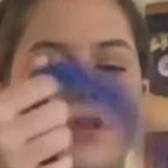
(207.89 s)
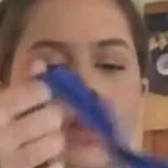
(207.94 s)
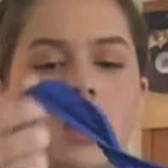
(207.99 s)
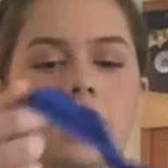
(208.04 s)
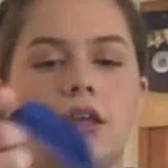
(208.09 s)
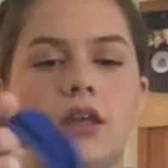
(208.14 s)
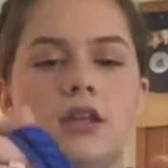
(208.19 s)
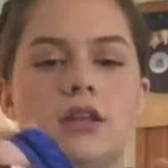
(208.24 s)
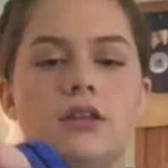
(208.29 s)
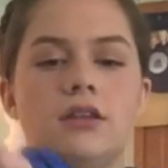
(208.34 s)

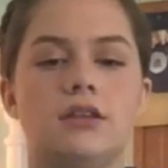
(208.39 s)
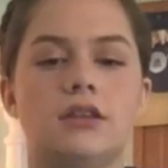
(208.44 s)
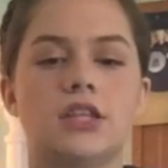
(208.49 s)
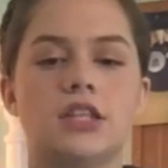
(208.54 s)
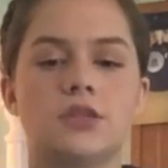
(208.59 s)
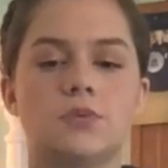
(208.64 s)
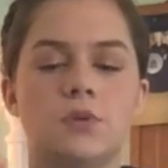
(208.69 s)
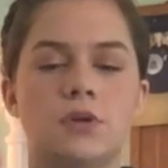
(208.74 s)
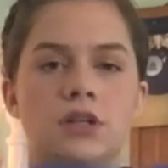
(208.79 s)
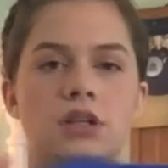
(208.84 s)
And then
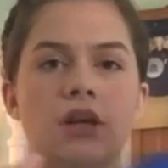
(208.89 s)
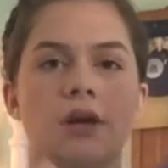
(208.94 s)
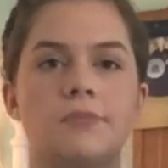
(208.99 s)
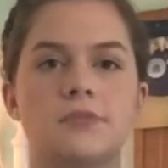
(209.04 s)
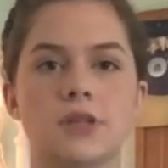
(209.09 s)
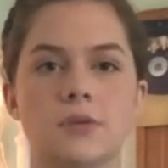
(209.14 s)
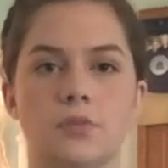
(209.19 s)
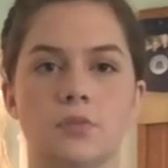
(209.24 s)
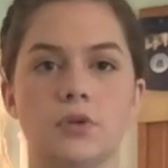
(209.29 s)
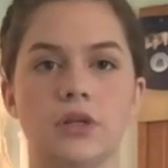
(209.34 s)
this one
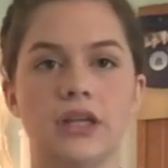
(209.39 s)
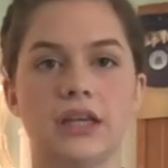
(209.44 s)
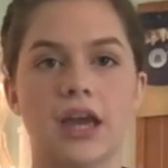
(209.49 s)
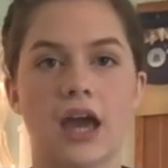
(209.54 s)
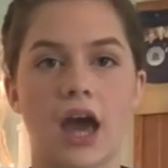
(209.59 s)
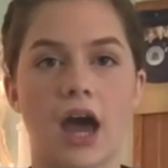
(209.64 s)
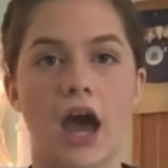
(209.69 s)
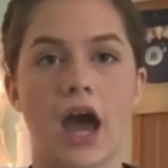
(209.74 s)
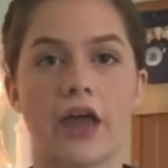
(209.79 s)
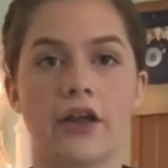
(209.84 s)
comes up really
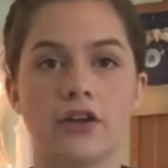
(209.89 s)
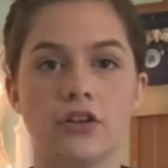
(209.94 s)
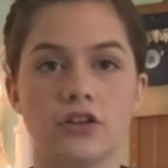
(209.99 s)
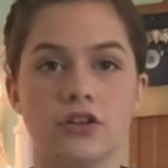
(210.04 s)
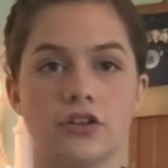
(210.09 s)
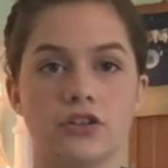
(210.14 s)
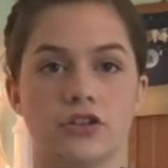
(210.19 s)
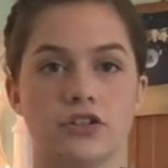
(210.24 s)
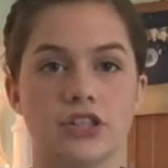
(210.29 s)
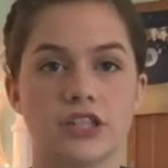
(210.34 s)
high
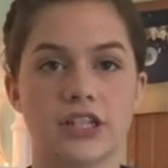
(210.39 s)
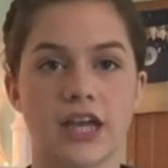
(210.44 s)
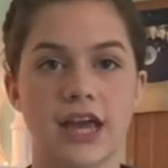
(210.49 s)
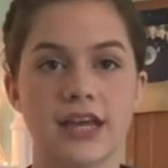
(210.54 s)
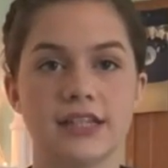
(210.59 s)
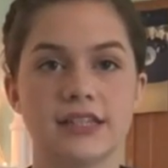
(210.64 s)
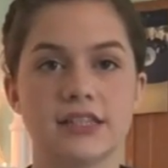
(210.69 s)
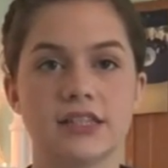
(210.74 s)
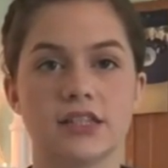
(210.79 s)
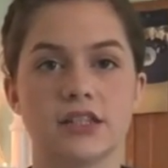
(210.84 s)
in your
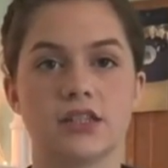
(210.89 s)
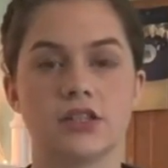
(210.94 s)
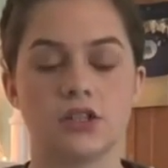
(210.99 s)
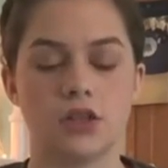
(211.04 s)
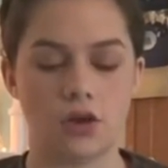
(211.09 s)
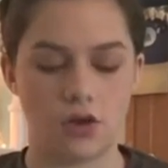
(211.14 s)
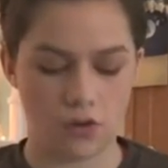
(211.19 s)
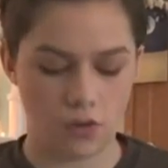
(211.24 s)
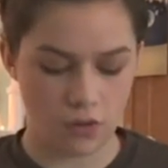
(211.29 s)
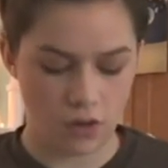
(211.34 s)
chest,
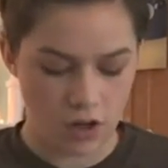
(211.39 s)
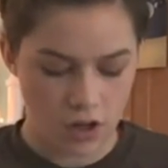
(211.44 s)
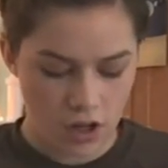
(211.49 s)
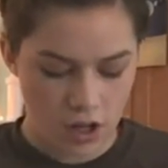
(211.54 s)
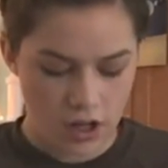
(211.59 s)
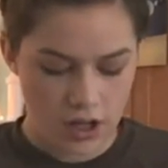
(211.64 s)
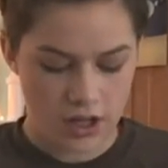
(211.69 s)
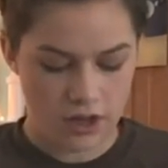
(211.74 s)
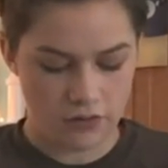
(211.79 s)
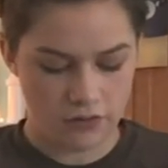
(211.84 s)
so
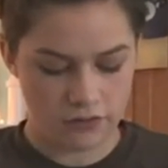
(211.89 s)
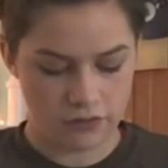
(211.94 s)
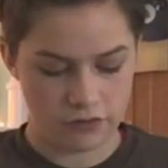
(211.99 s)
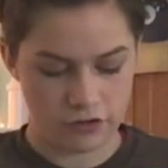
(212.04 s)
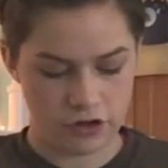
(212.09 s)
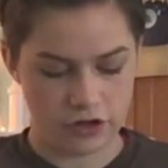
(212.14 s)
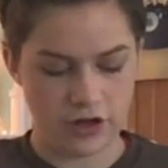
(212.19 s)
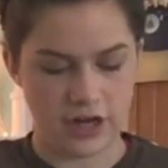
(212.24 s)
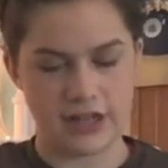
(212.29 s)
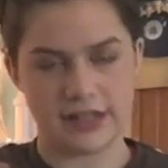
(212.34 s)
it
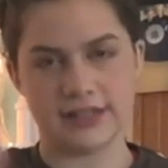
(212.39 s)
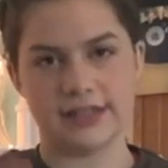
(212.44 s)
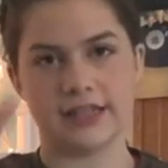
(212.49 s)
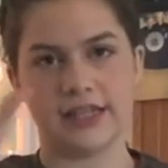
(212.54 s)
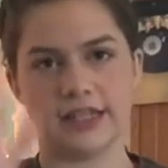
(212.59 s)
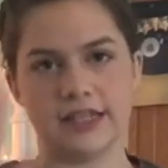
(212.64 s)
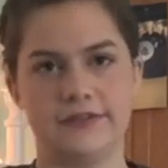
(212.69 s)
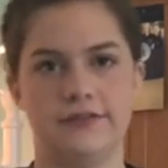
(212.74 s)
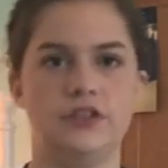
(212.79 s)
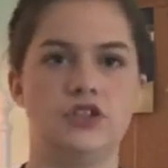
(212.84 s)
creates
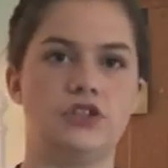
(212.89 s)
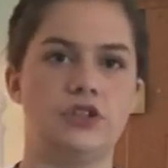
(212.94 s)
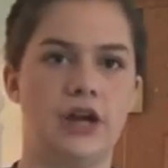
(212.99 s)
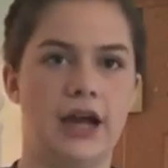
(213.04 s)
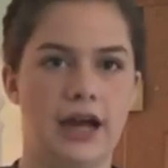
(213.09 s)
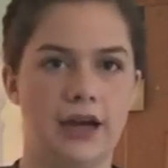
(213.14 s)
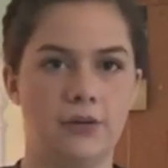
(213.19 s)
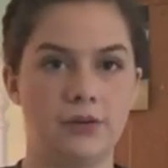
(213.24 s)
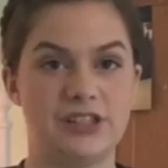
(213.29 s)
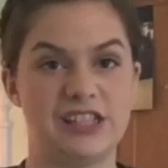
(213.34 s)
less of a
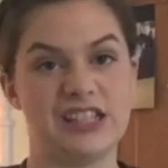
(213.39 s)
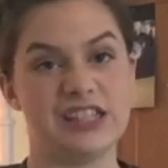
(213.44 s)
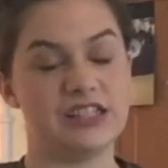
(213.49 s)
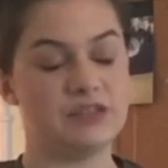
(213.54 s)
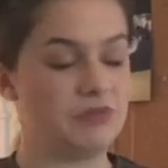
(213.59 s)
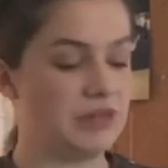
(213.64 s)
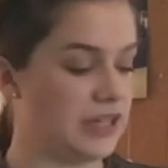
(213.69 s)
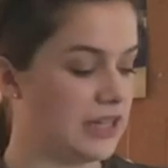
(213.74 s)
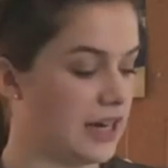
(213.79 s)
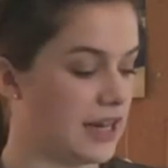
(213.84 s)
drag, which is
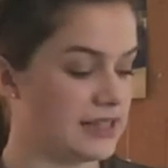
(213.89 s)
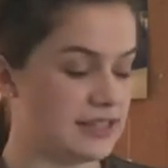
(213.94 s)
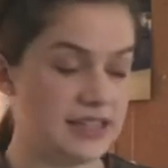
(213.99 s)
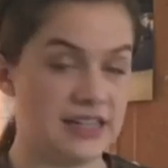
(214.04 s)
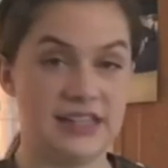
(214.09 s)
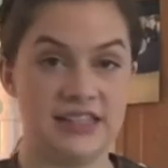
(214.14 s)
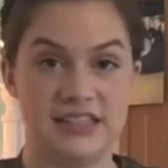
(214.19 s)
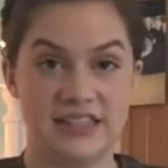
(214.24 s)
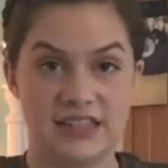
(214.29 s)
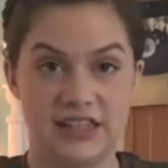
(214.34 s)
really nice.
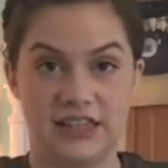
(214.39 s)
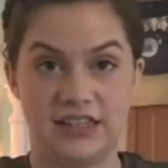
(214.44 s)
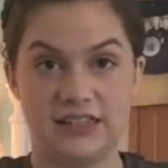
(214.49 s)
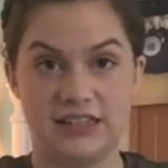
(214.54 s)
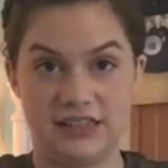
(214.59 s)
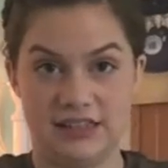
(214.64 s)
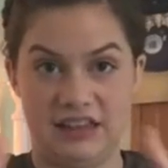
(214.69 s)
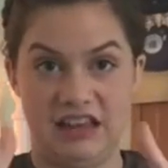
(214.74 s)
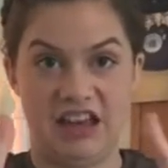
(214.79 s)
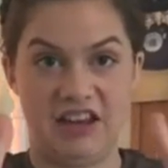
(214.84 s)
And it
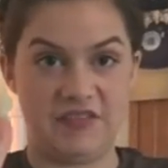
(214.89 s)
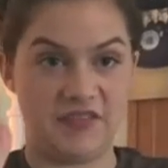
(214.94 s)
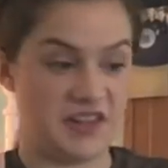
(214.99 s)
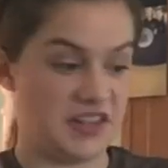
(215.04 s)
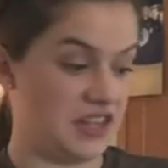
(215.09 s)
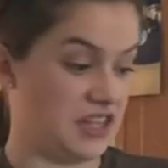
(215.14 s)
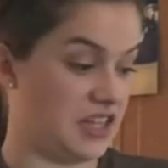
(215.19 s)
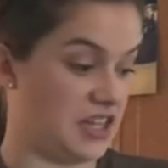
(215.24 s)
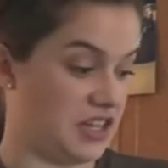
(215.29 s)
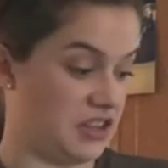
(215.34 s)
sucks
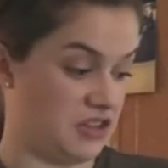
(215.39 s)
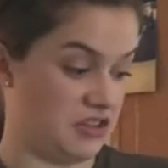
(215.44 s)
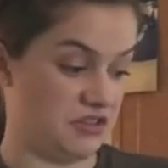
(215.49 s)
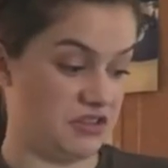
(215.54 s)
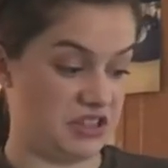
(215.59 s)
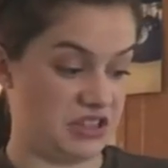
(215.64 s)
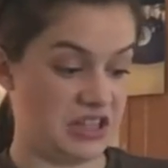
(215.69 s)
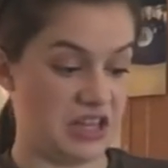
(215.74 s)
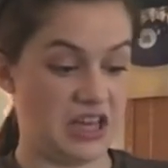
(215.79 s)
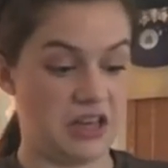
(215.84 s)
everything in.
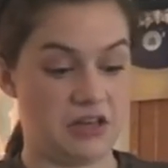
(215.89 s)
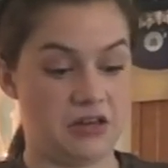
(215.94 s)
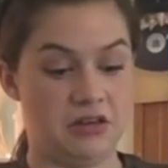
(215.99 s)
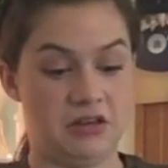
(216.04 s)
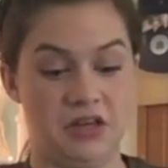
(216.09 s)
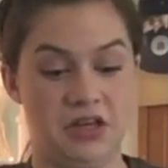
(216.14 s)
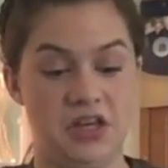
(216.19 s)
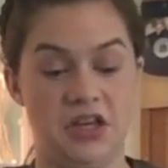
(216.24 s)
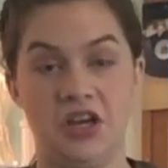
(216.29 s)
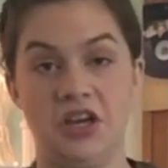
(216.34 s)
There's like
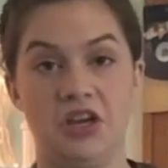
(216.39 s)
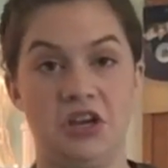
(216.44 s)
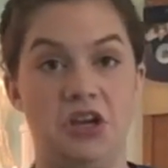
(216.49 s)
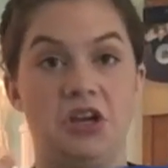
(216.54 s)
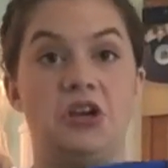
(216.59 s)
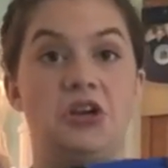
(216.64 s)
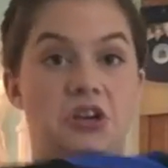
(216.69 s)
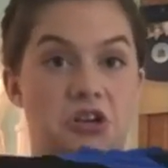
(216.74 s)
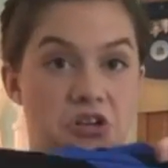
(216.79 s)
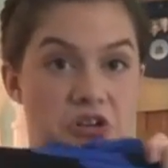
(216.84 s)

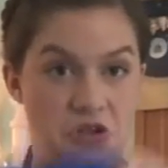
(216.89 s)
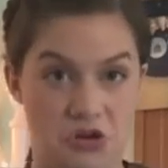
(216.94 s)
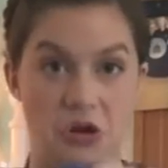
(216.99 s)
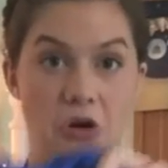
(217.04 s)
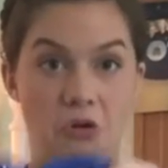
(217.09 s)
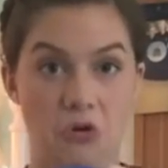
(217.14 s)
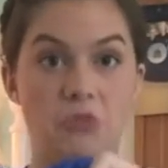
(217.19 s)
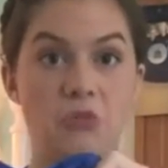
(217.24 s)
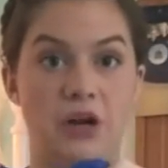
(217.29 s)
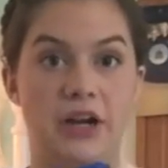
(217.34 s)

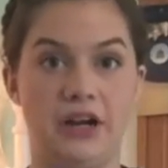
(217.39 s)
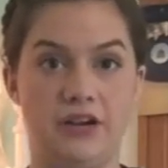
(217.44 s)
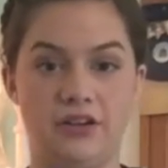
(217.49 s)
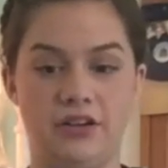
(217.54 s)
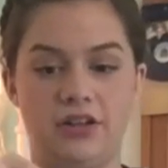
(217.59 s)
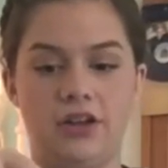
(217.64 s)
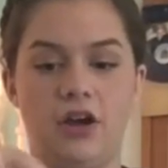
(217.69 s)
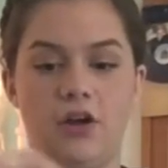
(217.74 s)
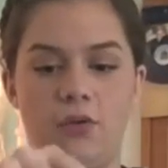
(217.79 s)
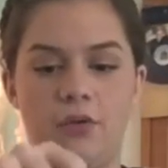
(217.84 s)
nowhere to
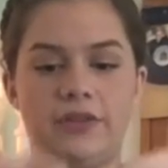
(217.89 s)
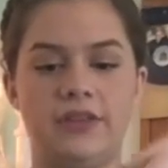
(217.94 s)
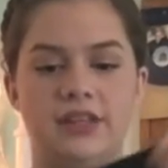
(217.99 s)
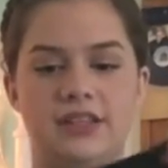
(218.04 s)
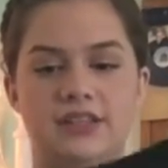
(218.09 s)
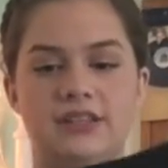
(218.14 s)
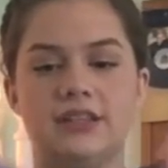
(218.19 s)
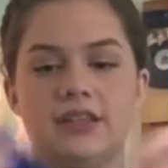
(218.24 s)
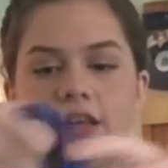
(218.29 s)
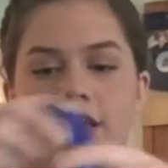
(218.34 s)
go in
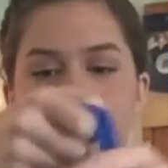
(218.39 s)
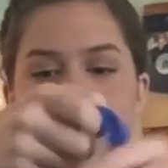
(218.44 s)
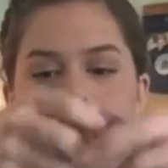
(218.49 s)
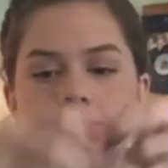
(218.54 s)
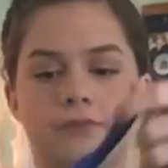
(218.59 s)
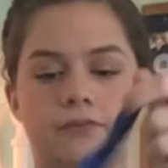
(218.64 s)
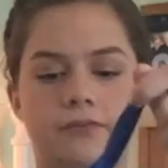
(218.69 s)
this thing.